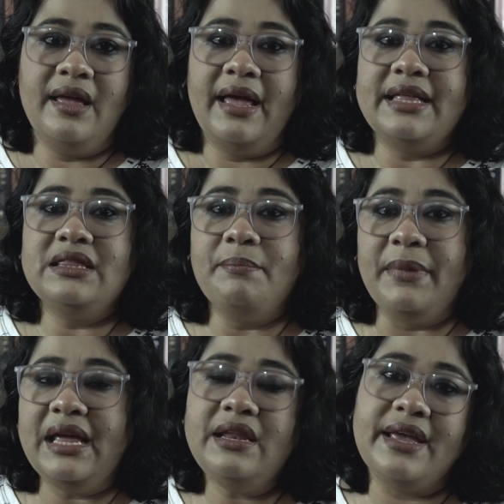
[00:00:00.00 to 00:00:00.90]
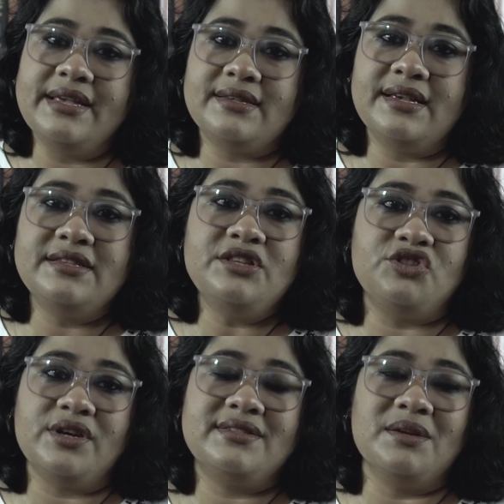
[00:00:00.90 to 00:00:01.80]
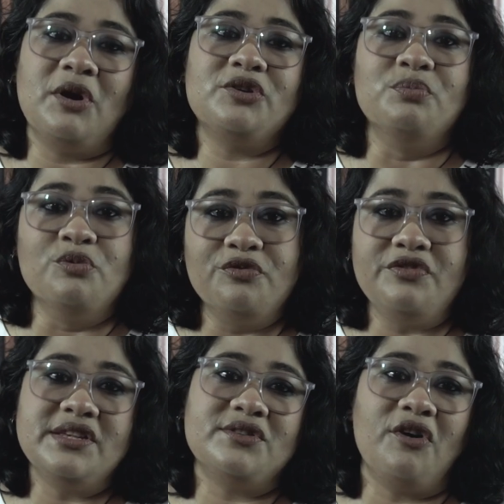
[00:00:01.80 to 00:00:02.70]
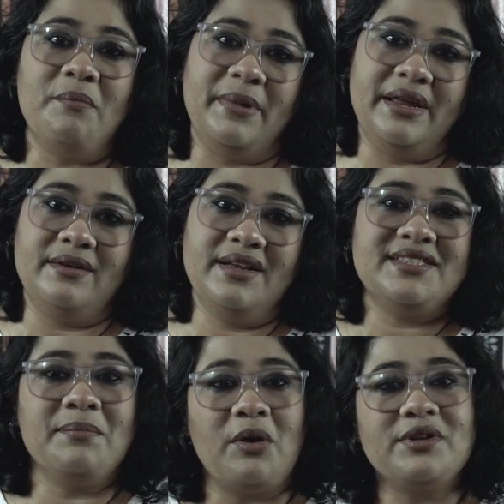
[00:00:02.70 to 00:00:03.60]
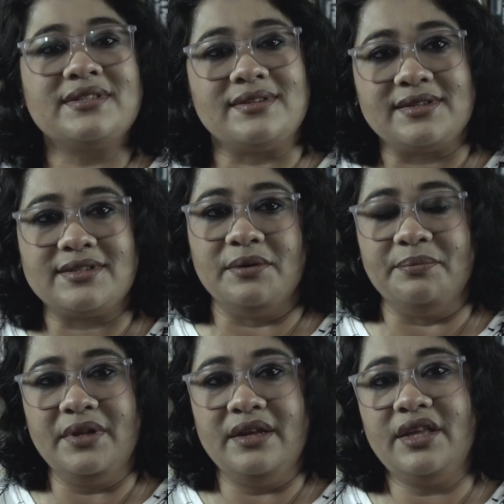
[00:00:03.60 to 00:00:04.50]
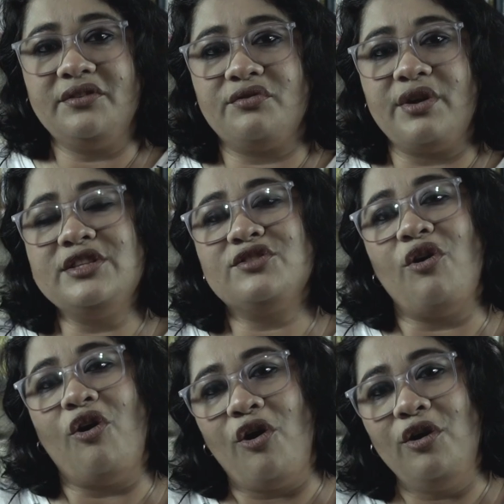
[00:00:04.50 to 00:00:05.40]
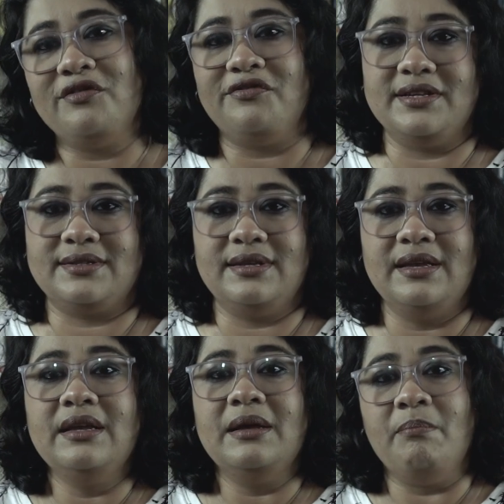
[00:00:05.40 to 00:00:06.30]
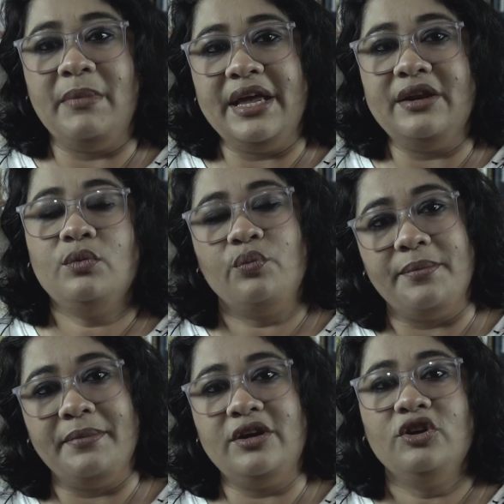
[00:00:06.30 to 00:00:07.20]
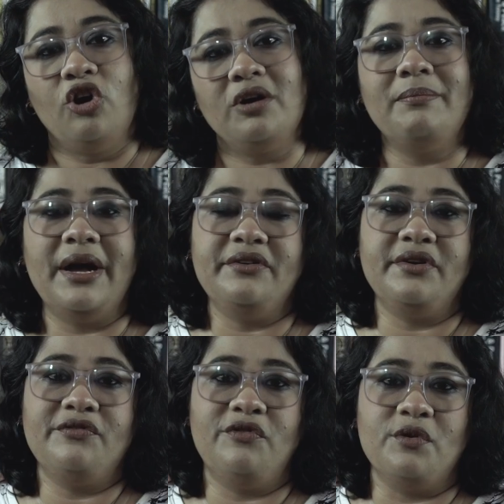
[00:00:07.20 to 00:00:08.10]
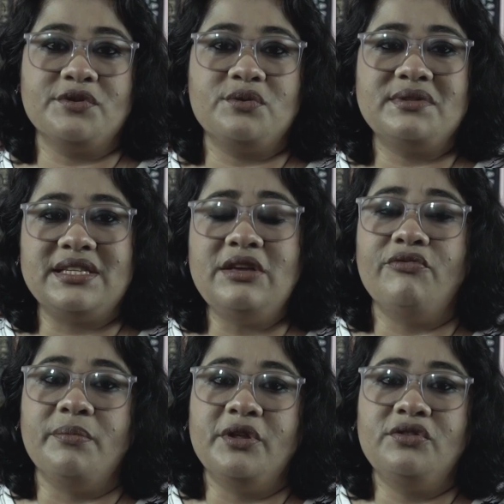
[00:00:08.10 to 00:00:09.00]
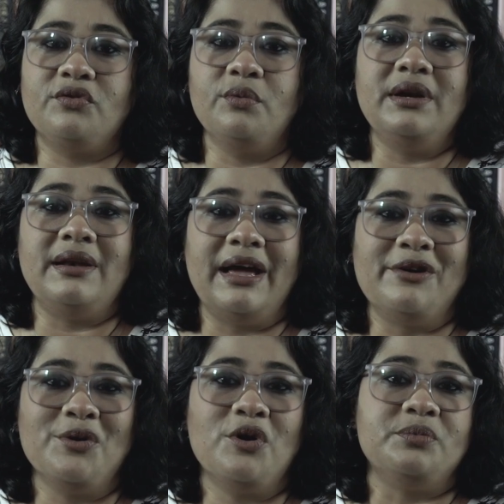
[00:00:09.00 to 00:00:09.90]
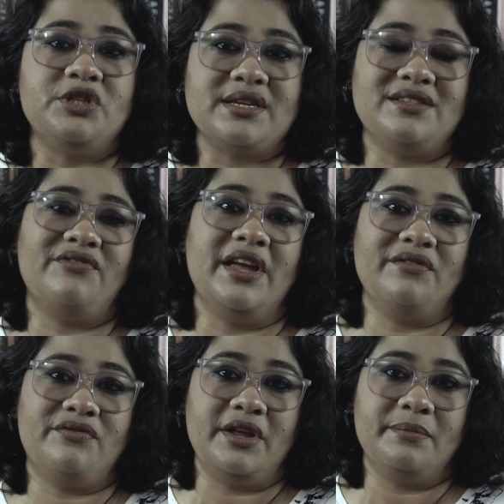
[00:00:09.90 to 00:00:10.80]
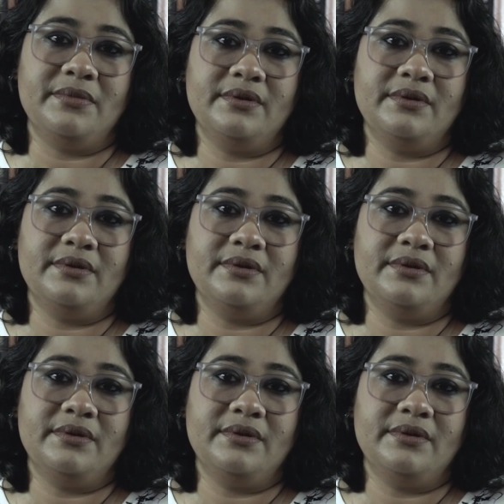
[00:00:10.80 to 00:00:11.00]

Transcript: And the male gaze isn't just about movies or men, it's about a system that trains all of us, men, women, non binary folks, to see women through a narrow, objectifying frame.